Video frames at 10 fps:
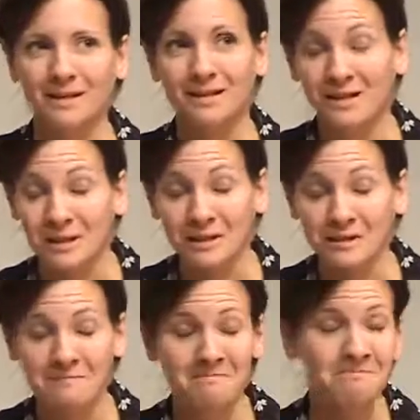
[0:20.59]

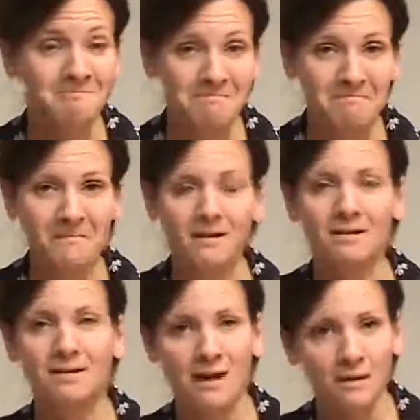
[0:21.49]
intonation,
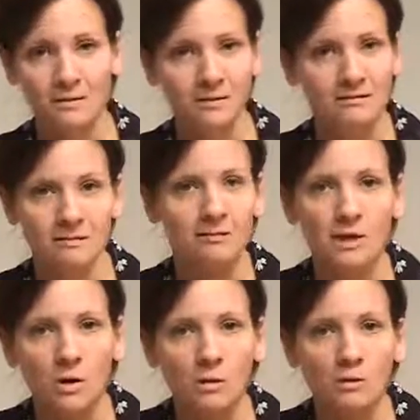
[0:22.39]
sound, you know,
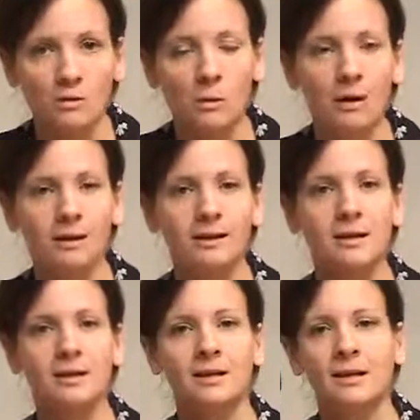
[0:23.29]
tone,
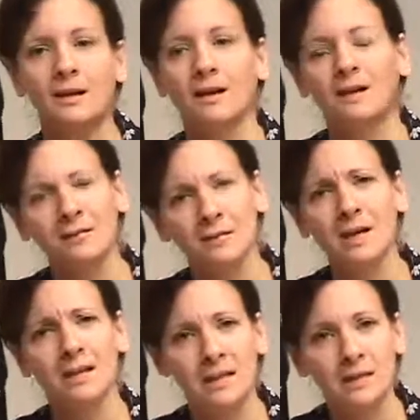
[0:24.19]
quality, and also
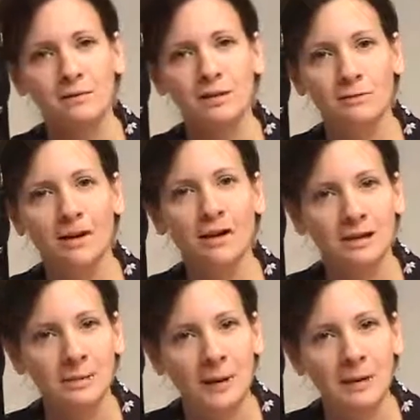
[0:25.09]
technique, which you might
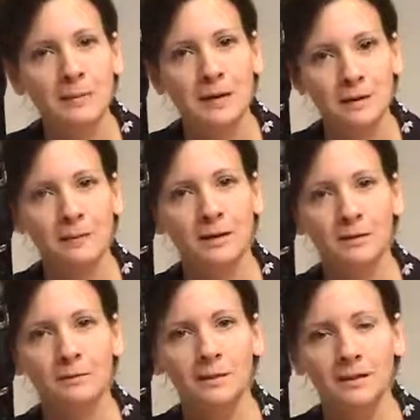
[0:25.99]
not expect, but I
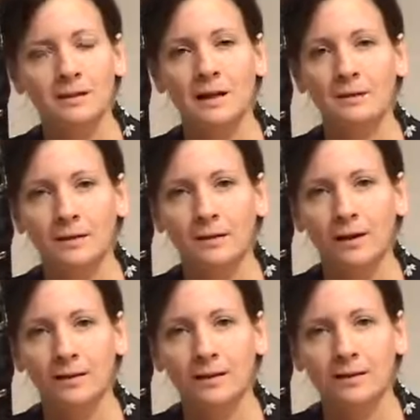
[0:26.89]
believe it really does have an
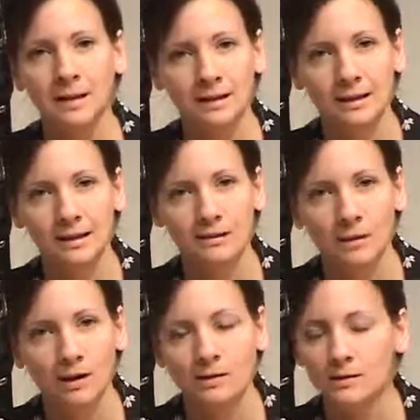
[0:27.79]
effect on technique as
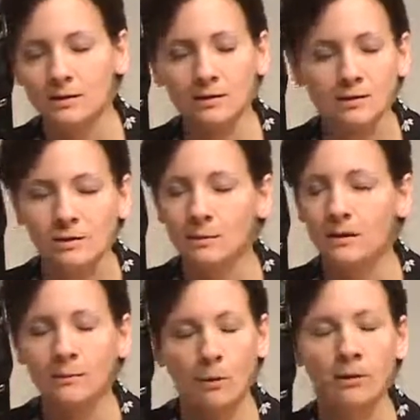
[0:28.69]
well. So it's
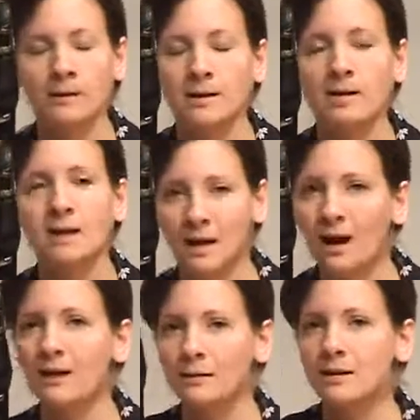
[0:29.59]
extremely important, and
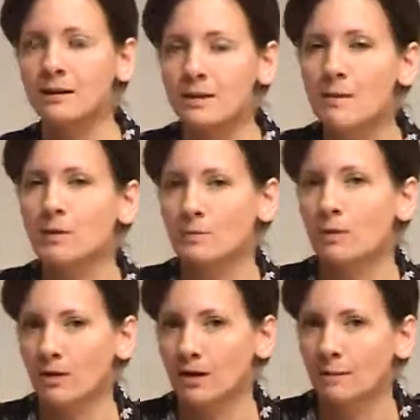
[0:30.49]
I would say the most
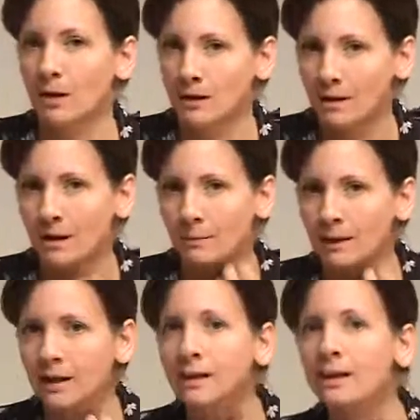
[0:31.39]
important thing about clarinet
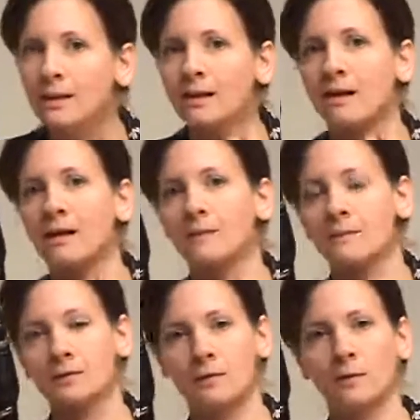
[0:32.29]
playing.
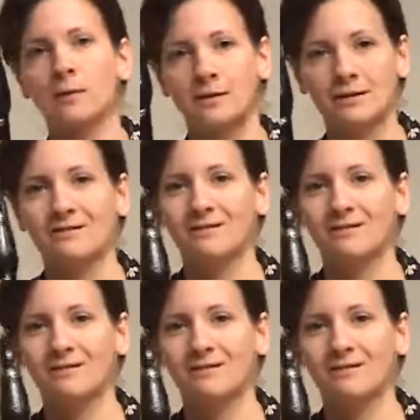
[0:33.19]
So if you're going to